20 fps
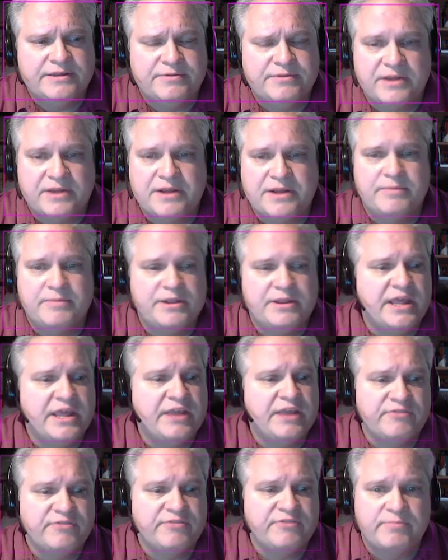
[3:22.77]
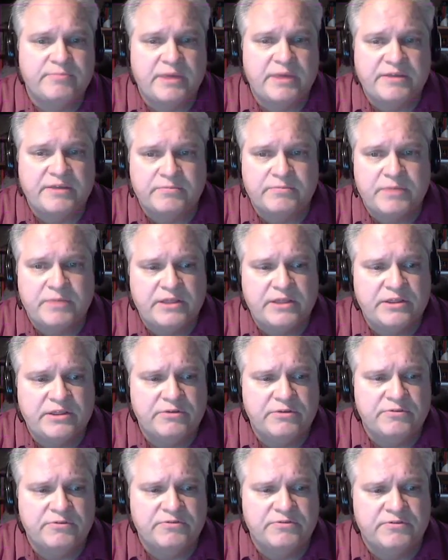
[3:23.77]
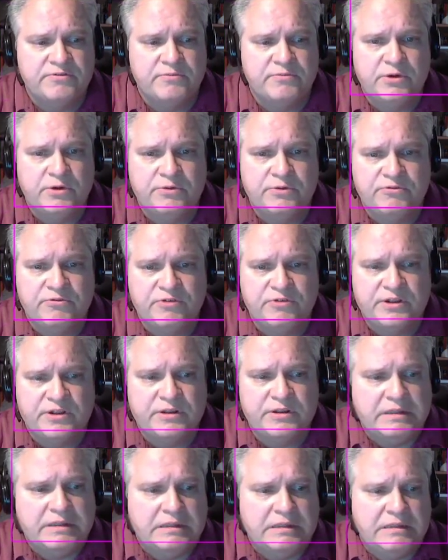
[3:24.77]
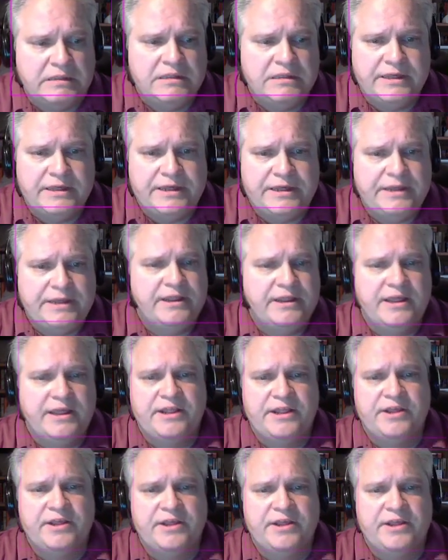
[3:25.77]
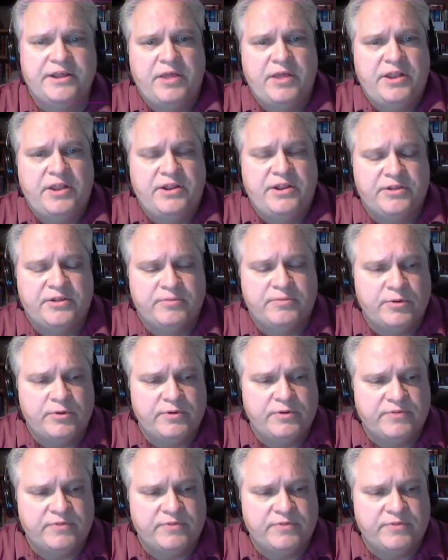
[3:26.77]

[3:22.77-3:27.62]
recommendations based upon the user's emotion, and any number of